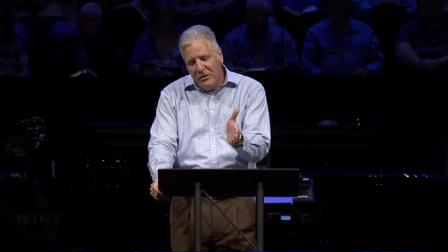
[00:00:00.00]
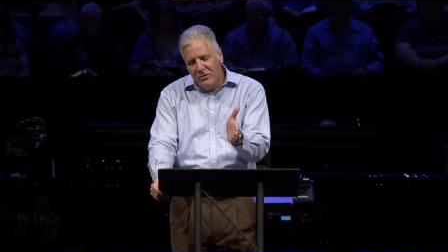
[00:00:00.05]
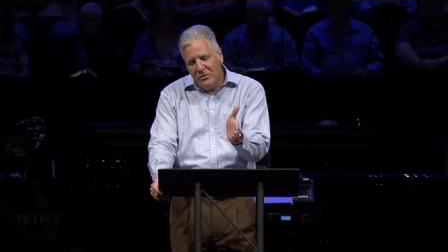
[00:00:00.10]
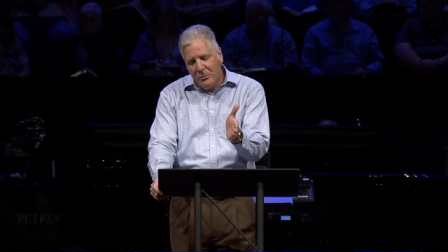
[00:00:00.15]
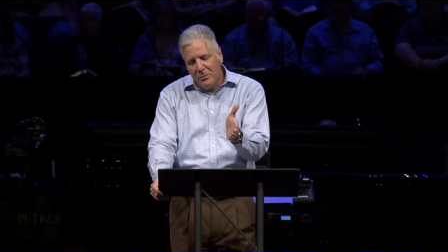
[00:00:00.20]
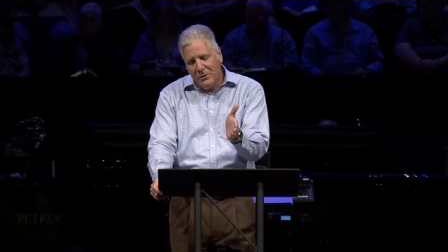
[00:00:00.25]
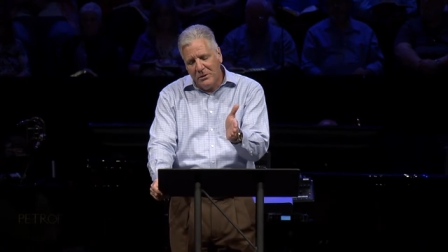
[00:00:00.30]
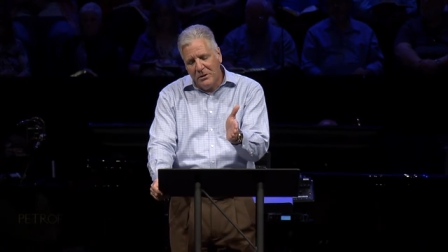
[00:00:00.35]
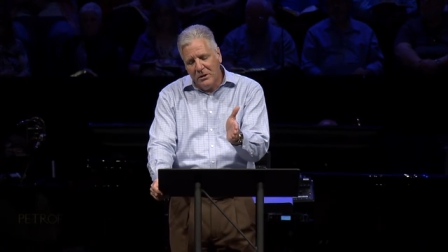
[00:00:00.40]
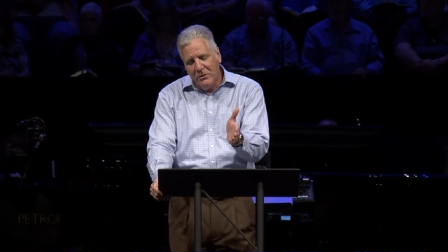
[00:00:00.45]
the
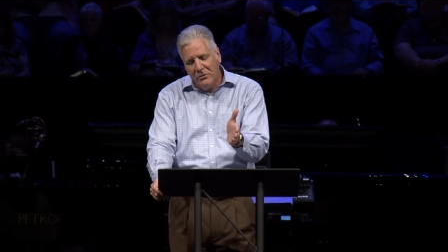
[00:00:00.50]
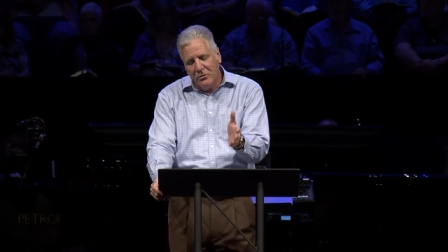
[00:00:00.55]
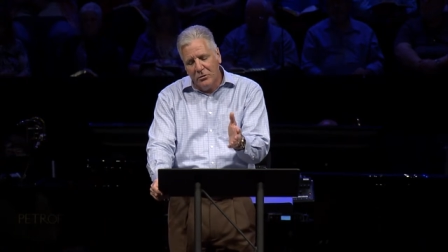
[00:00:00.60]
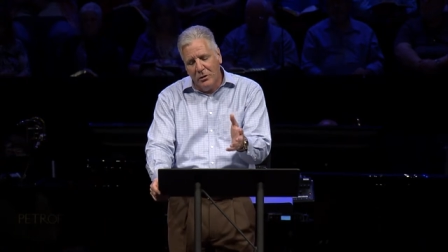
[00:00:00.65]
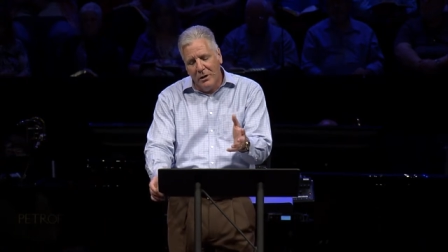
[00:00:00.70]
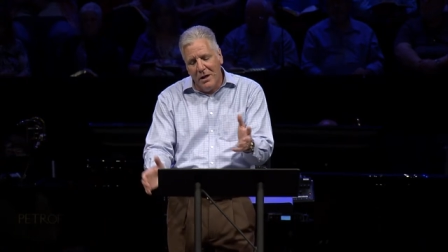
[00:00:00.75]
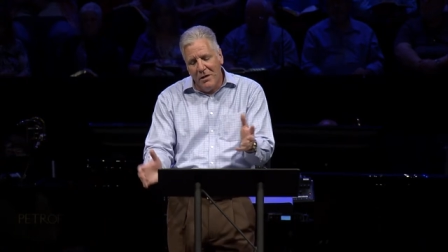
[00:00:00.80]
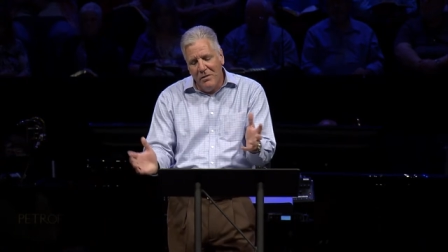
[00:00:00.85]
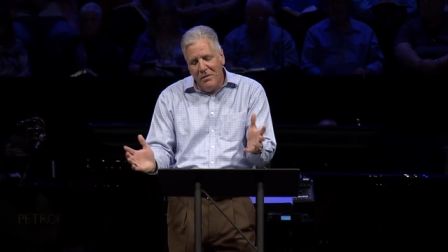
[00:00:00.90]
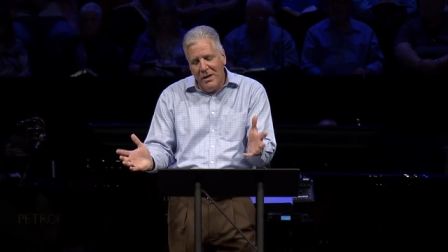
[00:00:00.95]
potential,
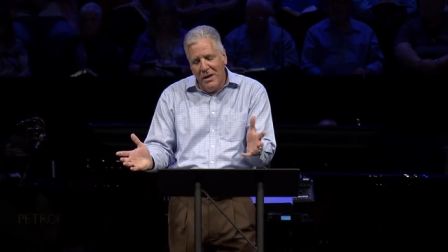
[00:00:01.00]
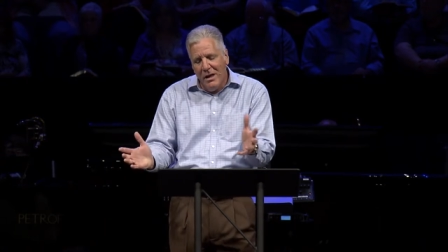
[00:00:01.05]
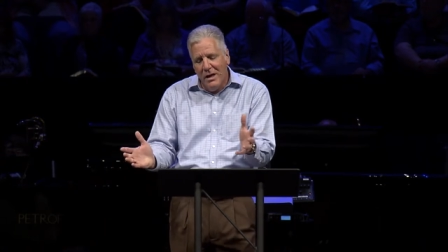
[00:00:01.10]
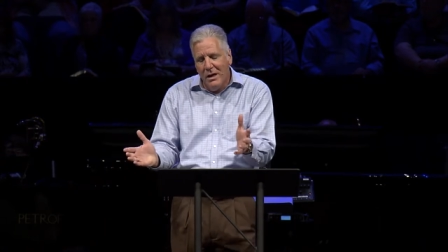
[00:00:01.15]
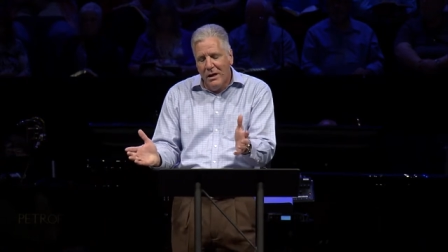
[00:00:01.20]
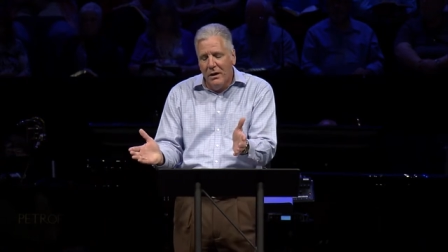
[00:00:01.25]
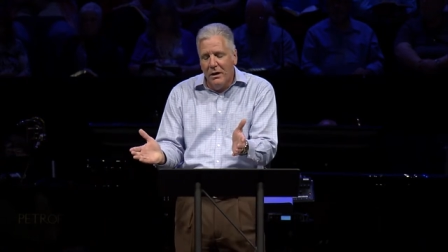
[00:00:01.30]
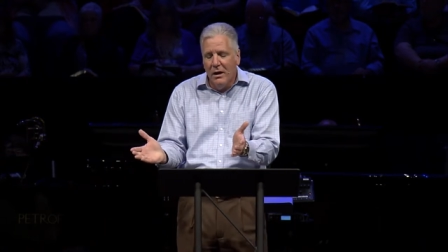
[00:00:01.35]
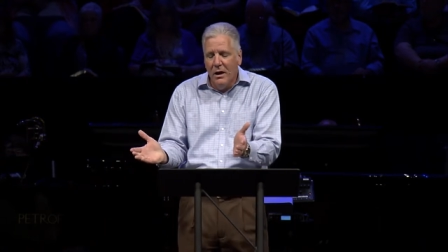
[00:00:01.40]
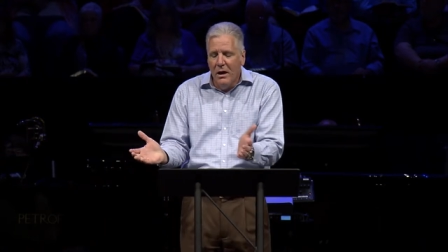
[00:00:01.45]
and
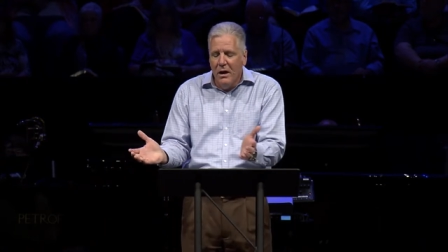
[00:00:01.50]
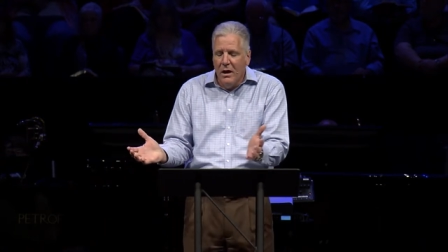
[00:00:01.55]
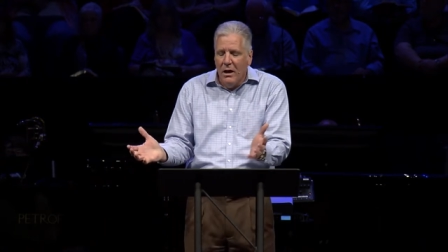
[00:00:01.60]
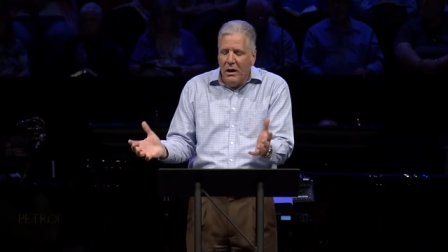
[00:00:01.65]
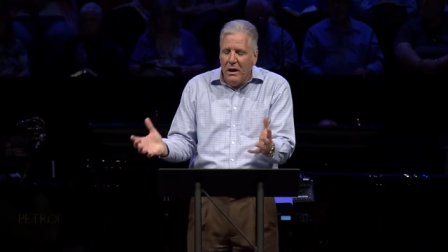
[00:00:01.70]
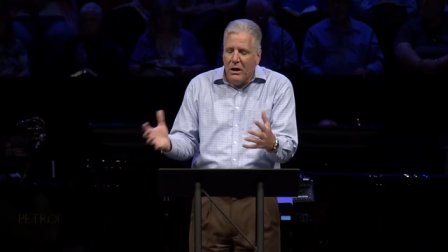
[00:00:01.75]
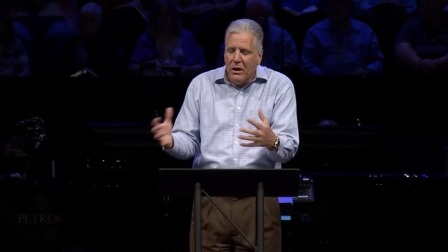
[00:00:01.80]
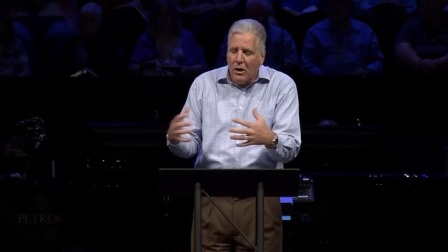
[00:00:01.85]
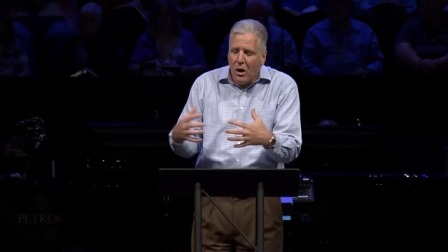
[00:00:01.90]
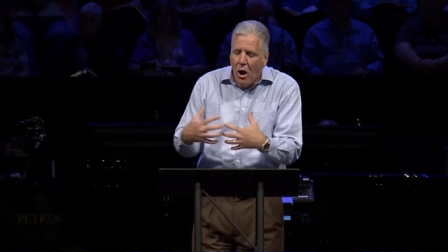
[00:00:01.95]
then
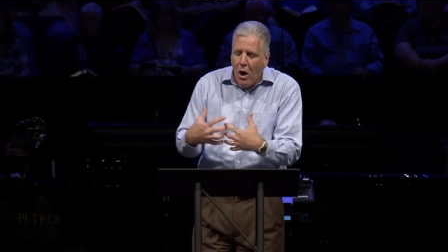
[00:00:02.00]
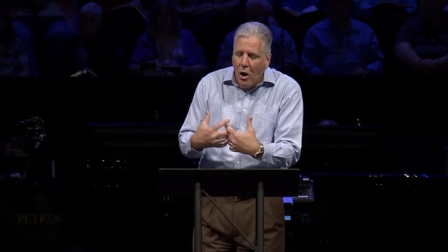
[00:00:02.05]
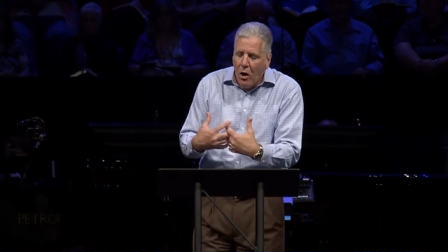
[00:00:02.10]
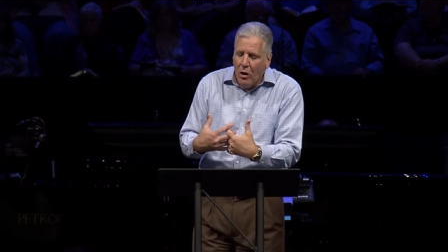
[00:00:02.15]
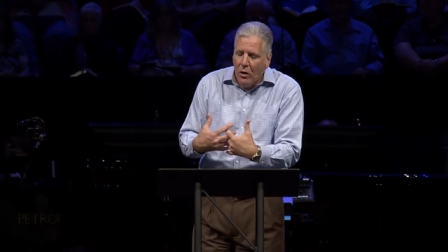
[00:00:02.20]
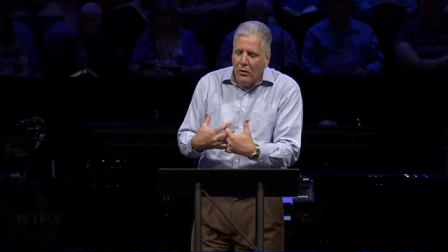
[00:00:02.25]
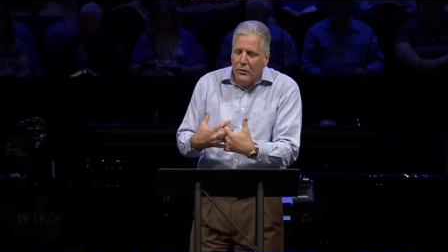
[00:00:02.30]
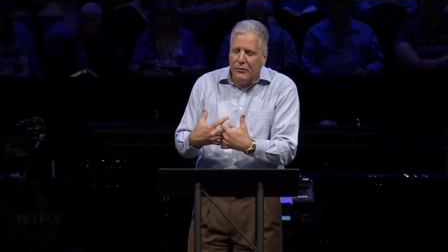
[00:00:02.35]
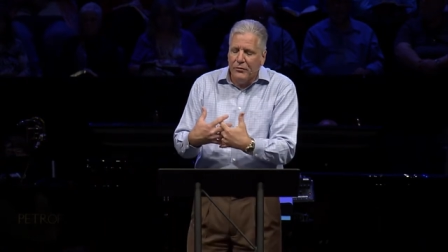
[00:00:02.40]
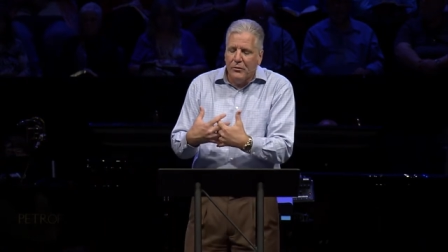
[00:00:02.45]
he
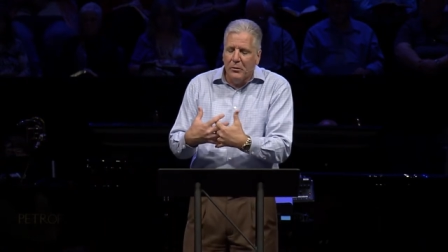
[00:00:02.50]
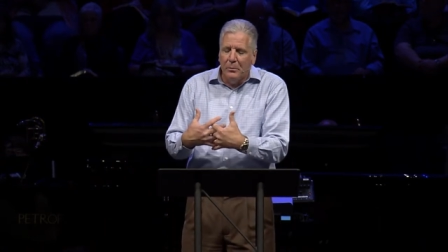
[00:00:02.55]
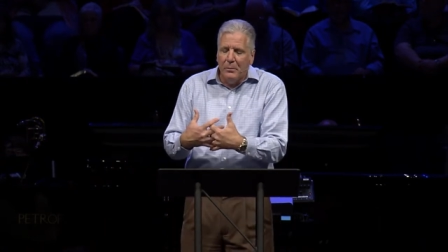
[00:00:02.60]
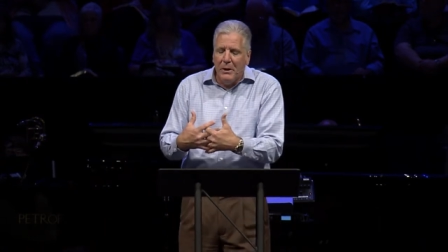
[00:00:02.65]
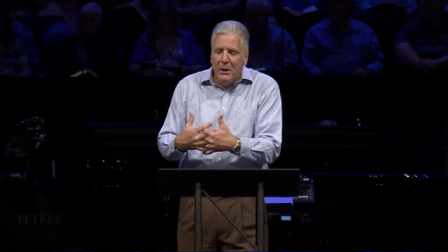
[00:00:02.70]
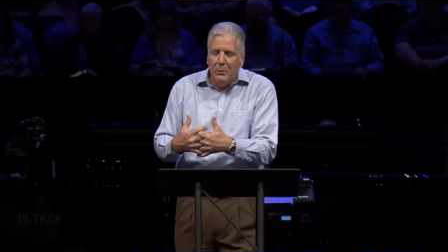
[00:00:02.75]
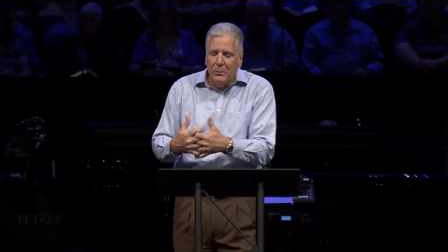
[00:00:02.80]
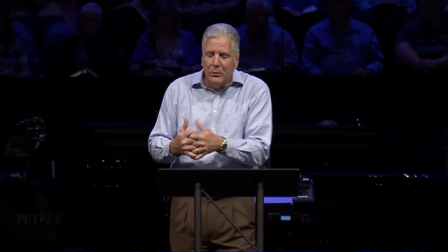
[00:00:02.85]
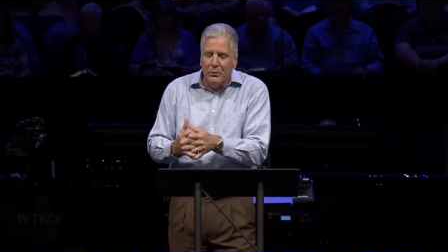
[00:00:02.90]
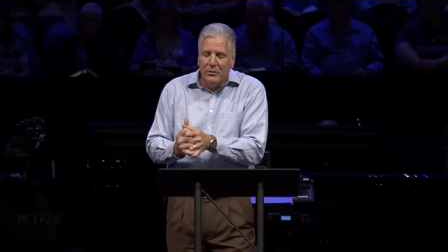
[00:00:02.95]
calls the
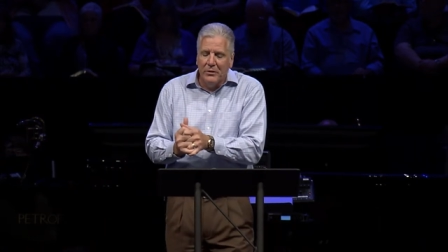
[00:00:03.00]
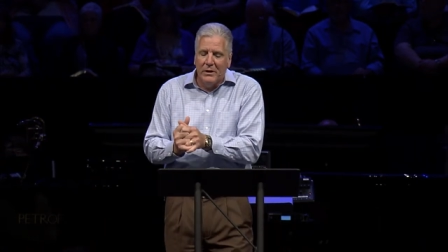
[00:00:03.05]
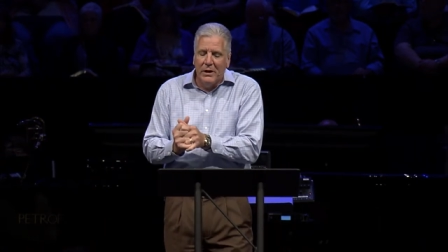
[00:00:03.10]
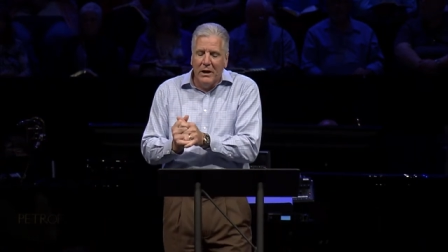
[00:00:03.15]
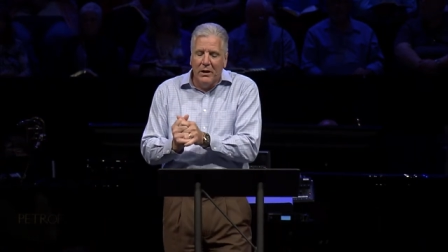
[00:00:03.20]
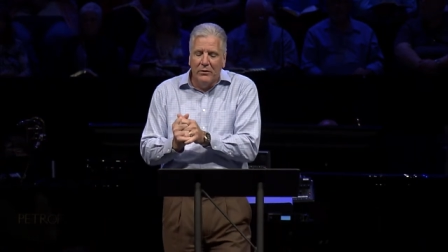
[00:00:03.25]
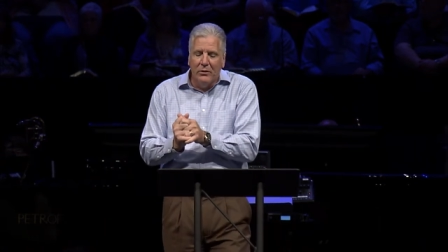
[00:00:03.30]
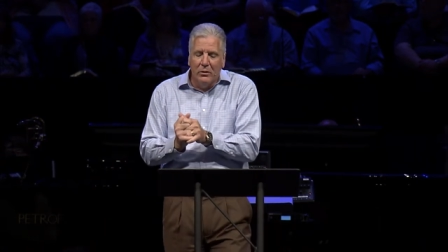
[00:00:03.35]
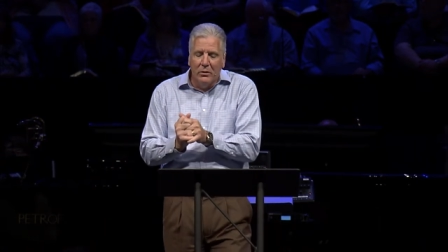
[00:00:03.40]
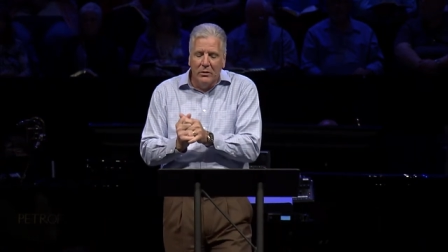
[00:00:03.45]
people together.